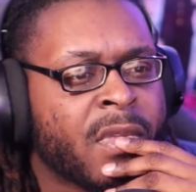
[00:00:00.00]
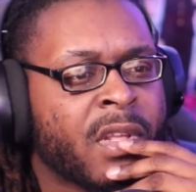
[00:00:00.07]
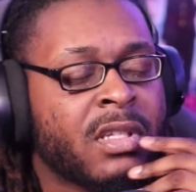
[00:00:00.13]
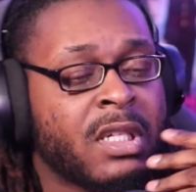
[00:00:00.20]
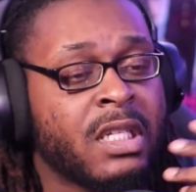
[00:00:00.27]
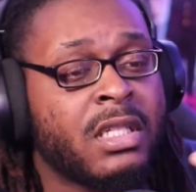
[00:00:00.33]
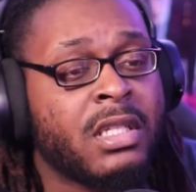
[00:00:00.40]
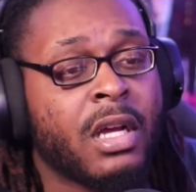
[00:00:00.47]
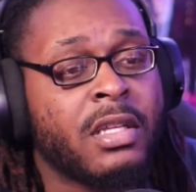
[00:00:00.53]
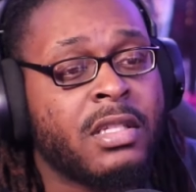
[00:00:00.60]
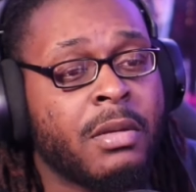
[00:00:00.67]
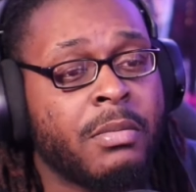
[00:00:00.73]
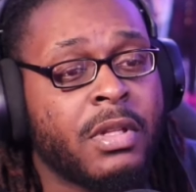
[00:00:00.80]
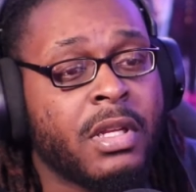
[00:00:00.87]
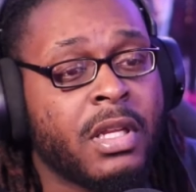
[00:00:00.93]
she saw
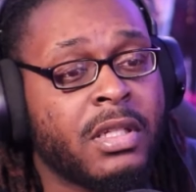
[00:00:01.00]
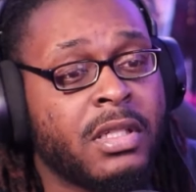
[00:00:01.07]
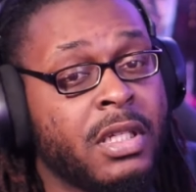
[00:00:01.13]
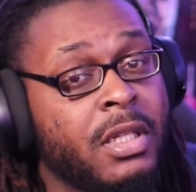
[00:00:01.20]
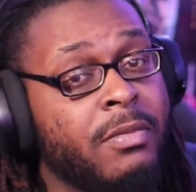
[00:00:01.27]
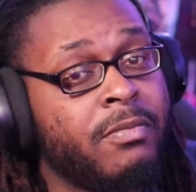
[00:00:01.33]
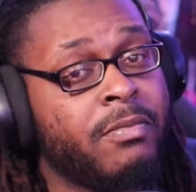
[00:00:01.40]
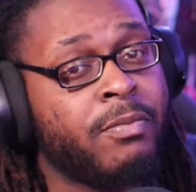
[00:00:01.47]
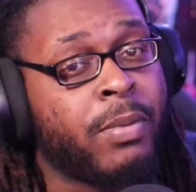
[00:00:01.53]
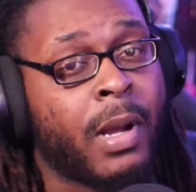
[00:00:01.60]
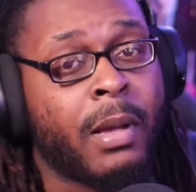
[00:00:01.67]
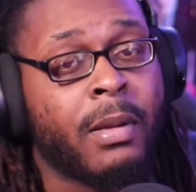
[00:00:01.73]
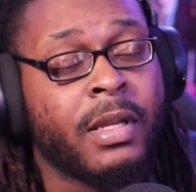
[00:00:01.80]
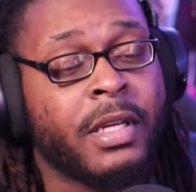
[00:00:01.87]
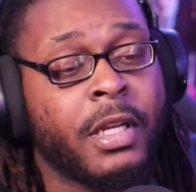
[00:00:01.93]
something that she
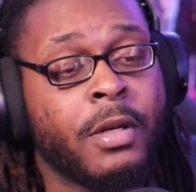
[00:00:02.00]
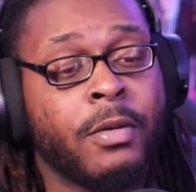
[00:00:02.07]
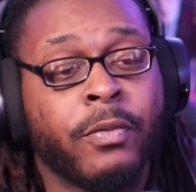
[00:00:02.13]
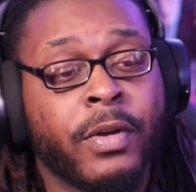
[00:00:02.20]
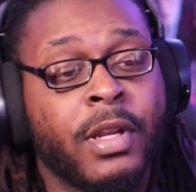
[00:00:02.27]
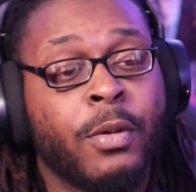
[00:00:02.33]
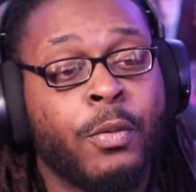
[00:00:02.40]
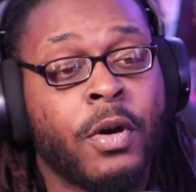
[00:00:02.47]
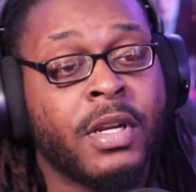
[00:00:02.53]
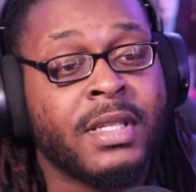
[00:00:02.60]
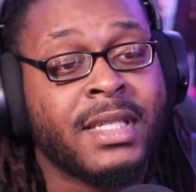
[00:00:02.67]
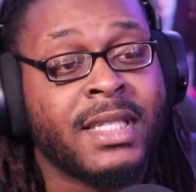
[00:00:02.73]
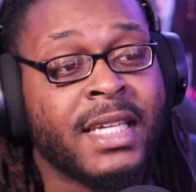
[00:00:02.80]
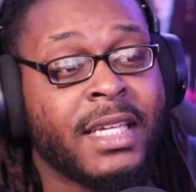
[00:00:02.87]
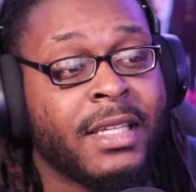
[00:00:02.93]
probably didn't really want to
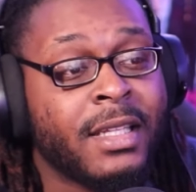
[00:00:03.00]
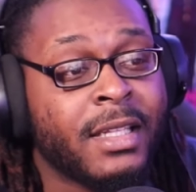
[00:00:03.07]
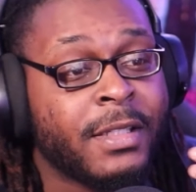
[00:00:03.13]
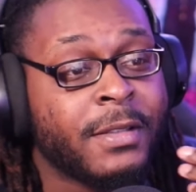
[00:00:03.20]
see